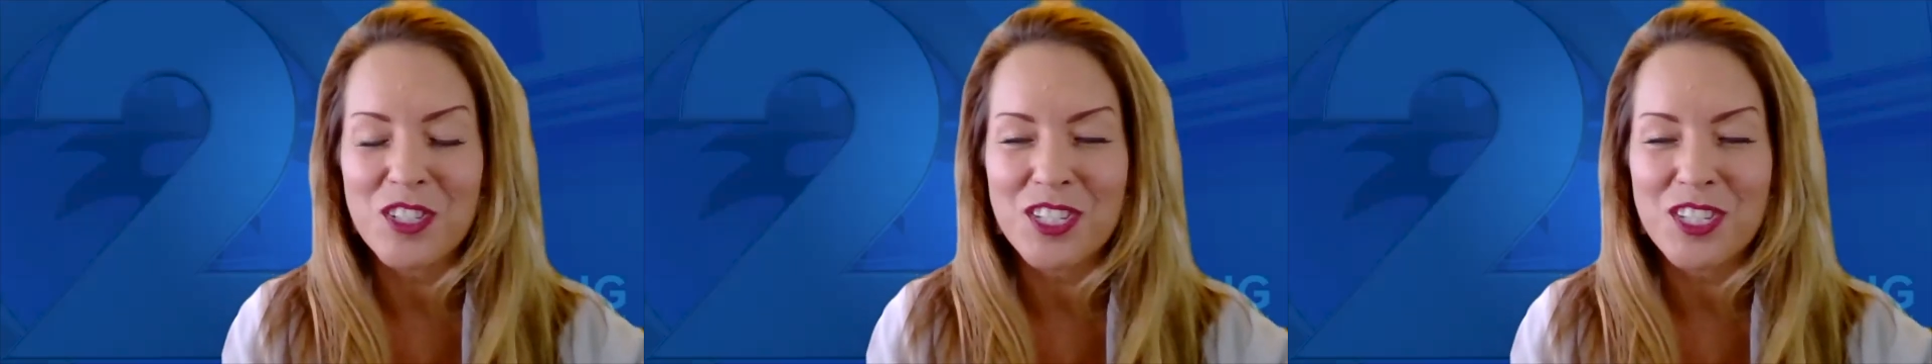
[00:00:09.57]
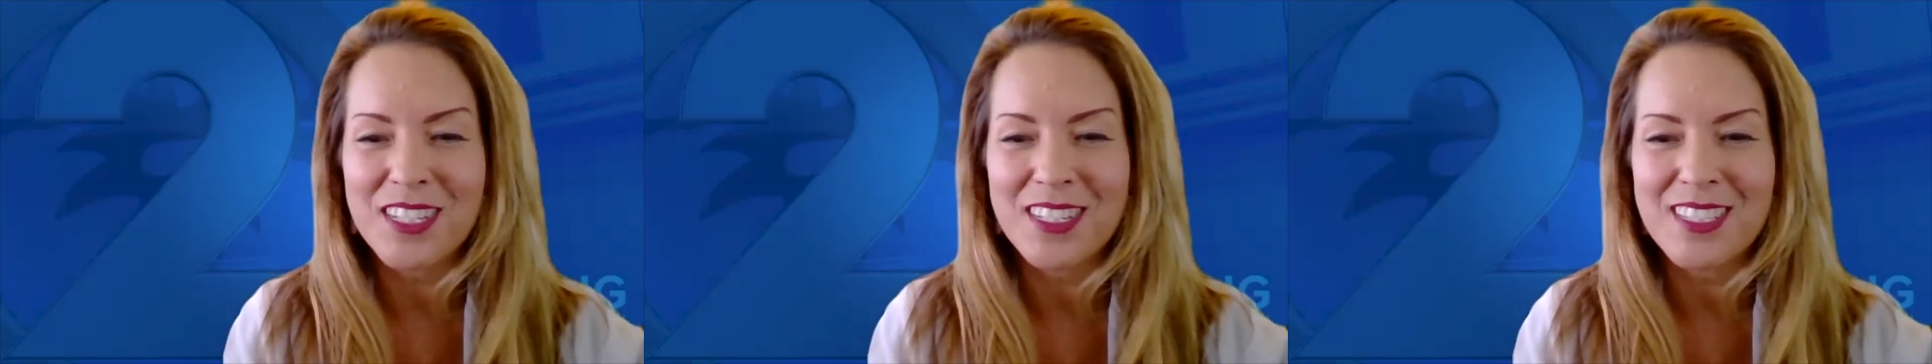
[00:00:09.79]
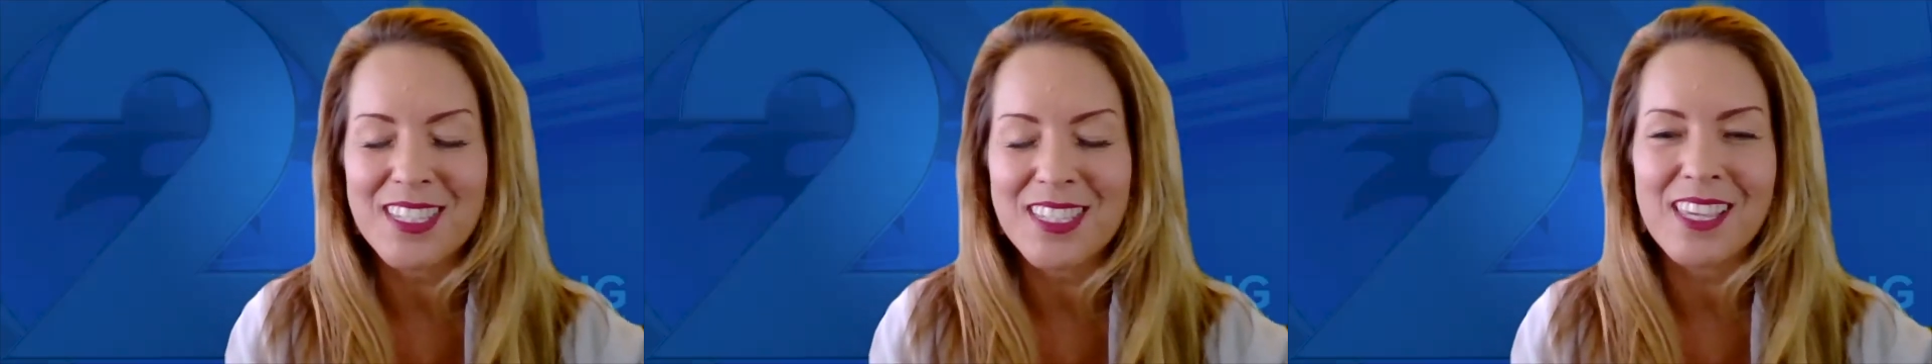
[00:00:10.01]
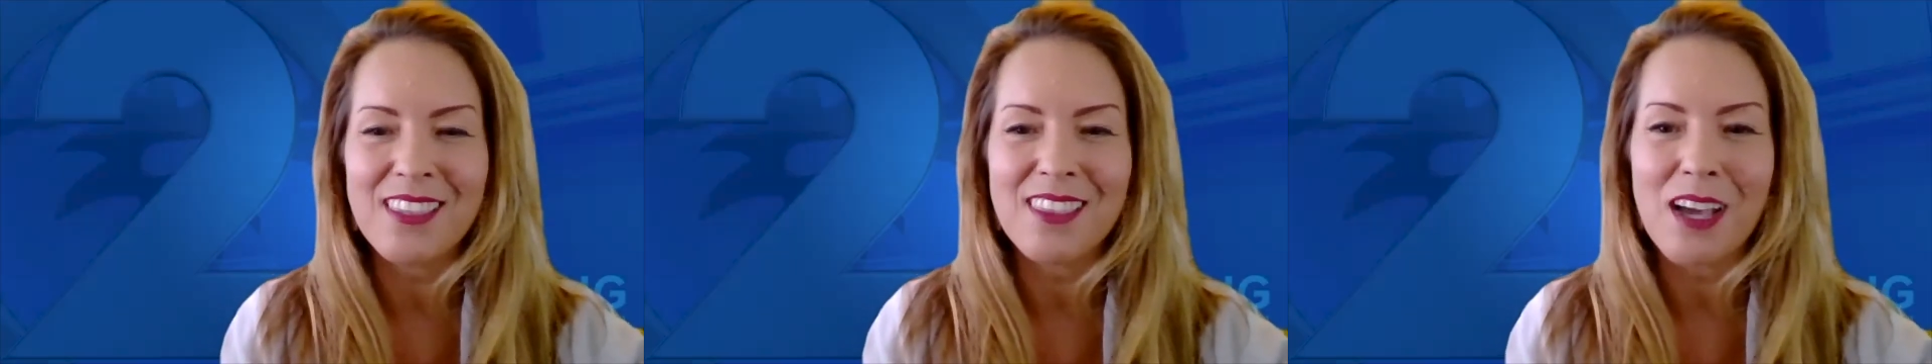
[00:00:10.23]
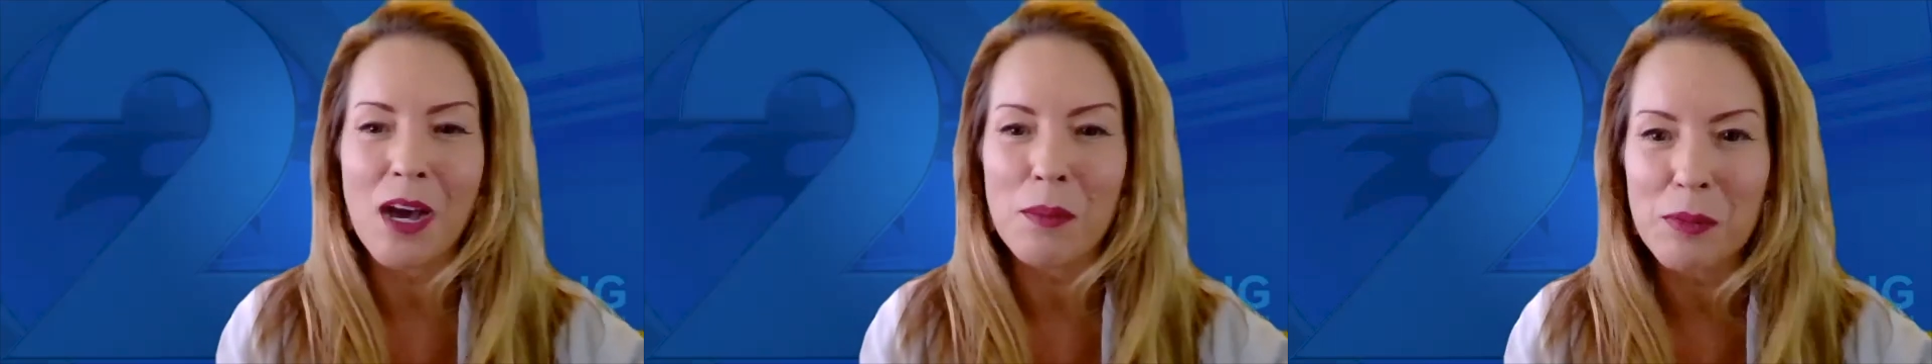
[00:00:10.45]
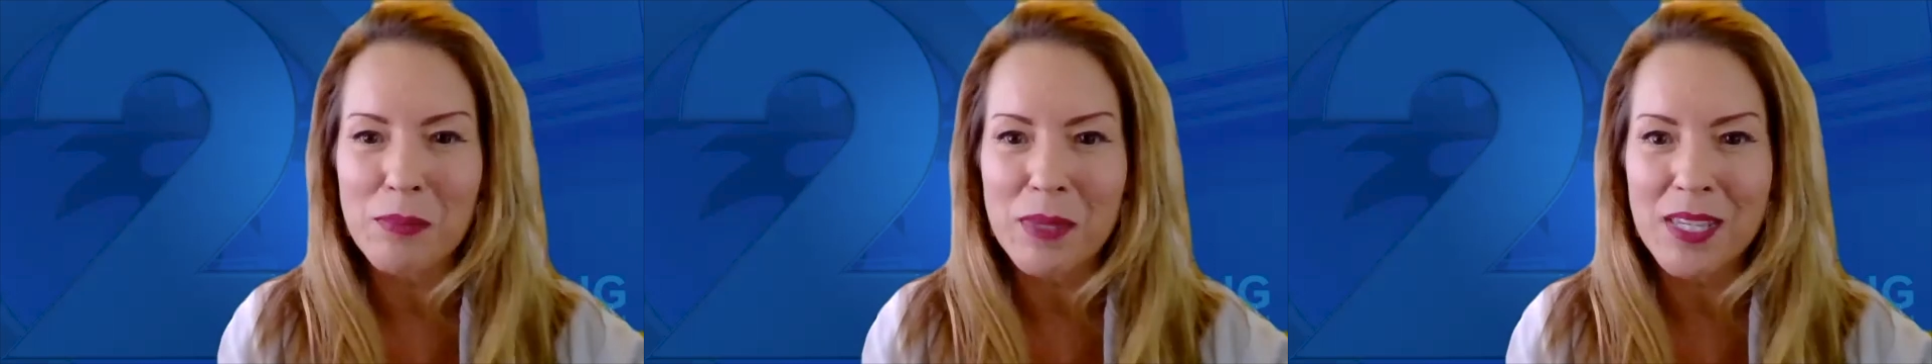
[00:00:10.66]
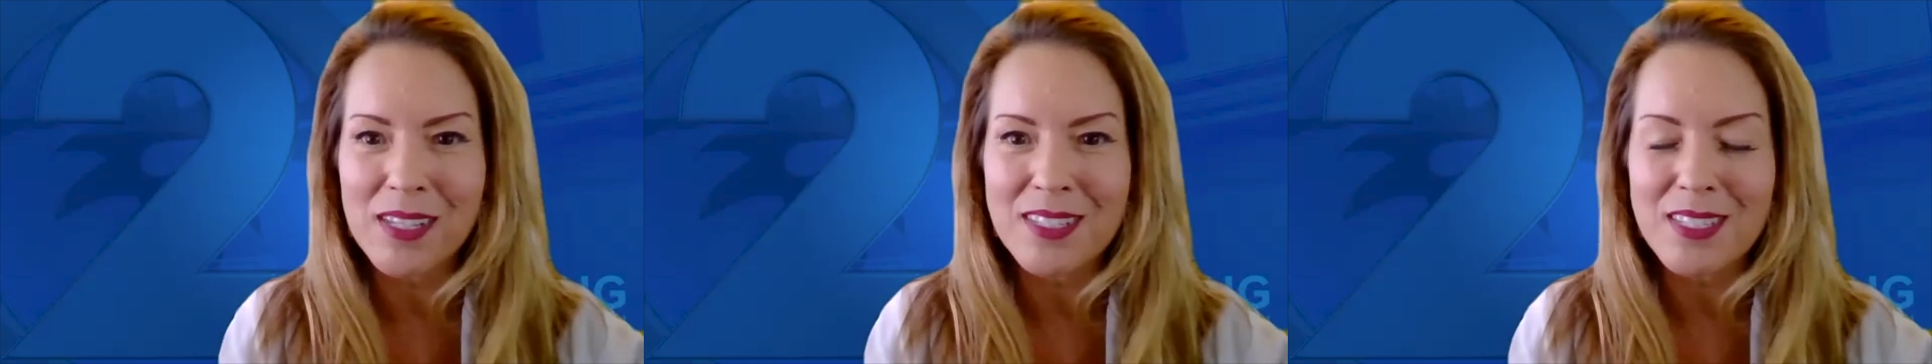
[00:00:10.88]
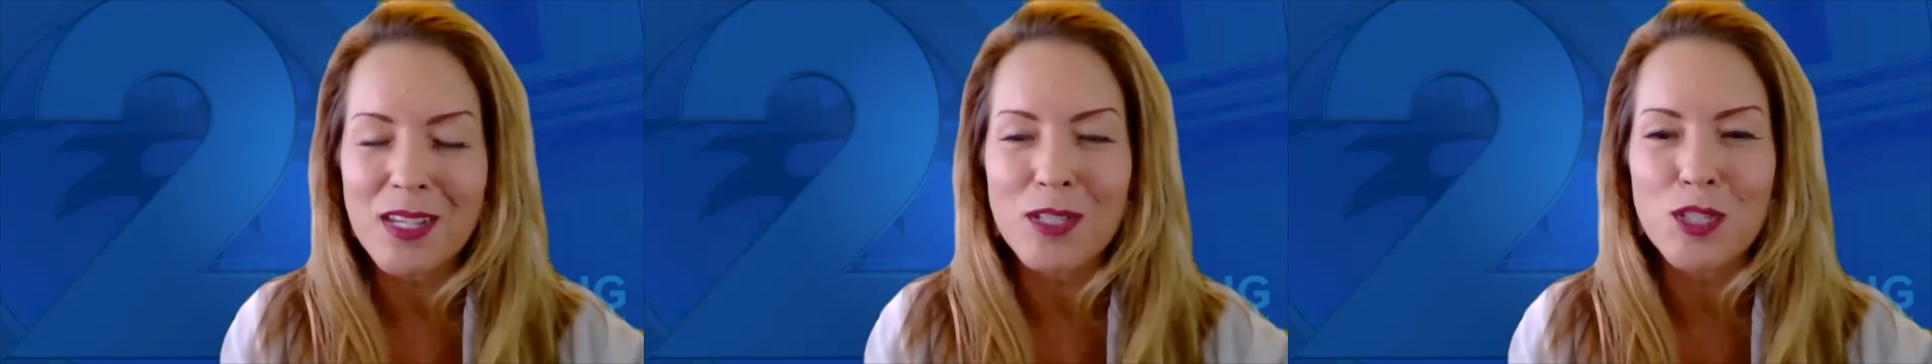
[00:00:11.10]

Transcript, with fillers: She is Keith Amemiya's